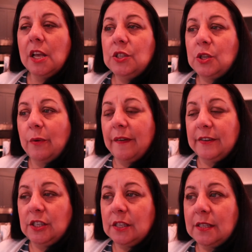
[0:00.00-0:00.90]
So I've
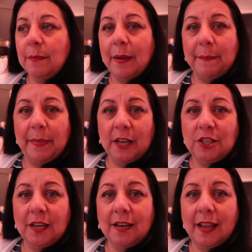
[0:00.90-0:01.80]
adjusted my
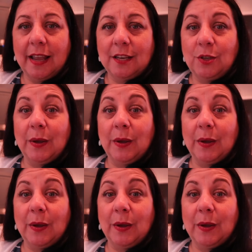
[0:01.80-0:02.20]
budget